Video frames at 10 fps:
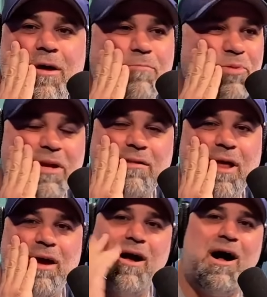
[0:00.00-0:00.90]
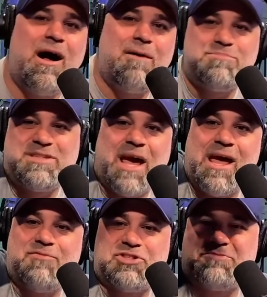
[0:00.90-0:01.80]
being like, I'm
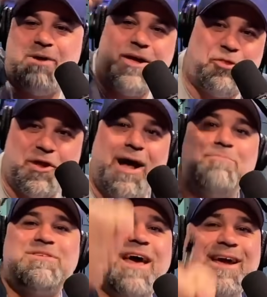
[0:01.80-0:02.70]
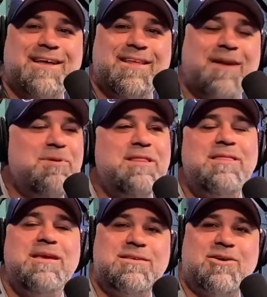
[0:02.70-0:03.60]
Dave Smith and I'm taking
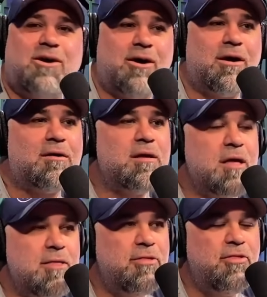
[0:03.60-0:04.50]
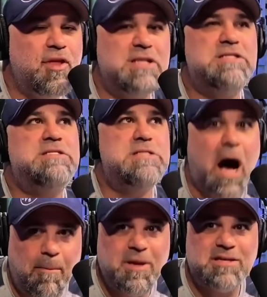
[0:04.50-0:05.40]
these are the
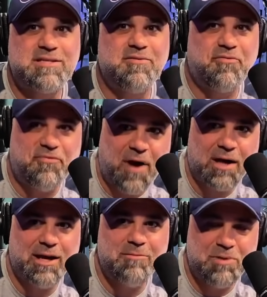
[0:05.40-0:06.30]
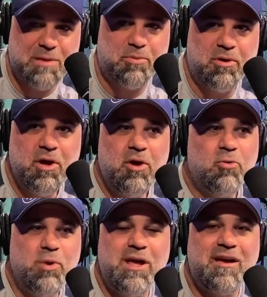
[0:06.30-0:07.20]
dumbest fucking people.
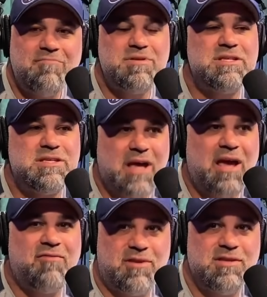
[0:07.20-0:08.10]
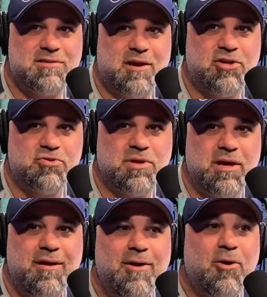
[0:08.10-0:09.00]
We have been saved in this country
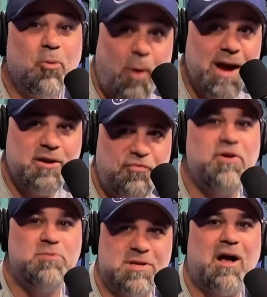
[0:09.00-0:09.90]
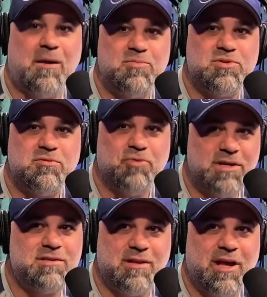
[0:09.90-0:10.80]
quite a few times
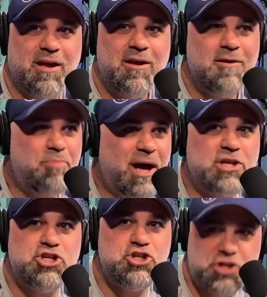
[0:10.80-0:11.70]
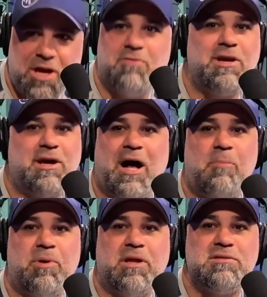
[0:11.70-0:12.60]
recently by sheer
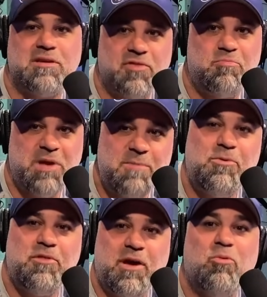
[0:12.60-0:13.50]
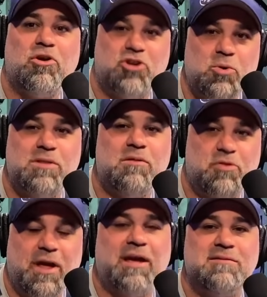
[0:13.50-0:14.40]
incompetence. If the people that were doing the
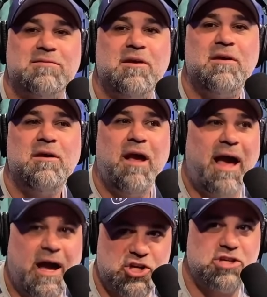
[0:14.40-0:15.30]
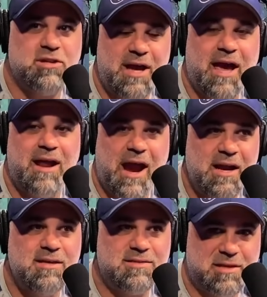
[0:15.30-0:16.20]
things actually had
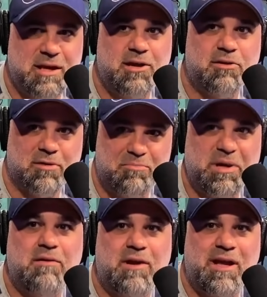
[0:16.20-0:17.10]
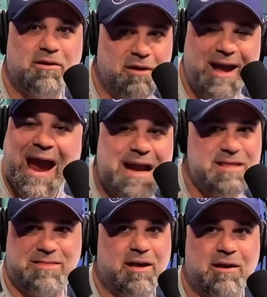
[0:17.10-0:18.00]
any skill or ability or
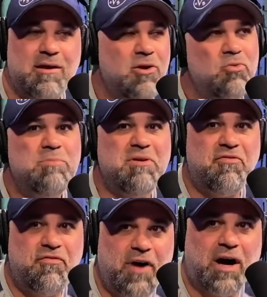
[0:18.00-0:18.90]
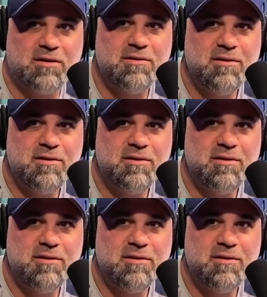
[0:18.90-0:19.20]
anything, we'd be fucked.